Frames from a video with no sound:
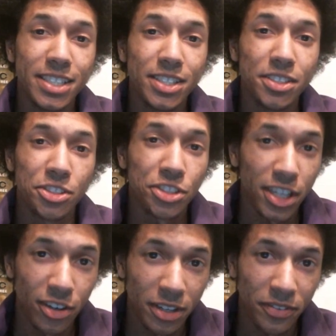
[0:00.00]

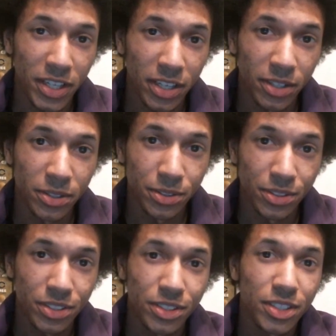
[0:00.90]
Share any
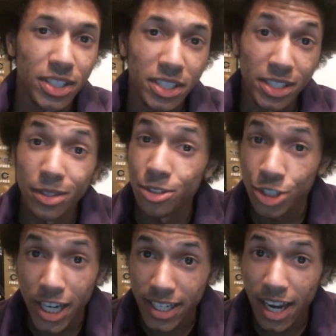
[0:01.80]
videos. Go
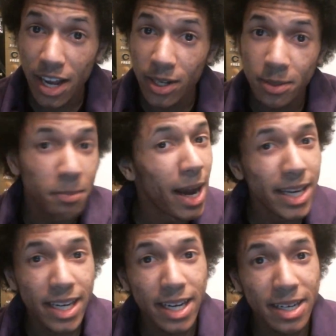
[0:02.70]
check out my
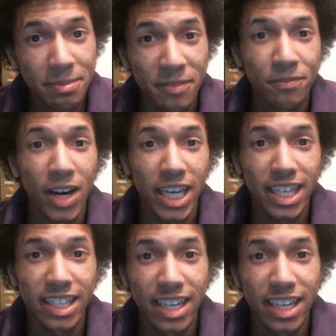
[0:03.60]
my fucking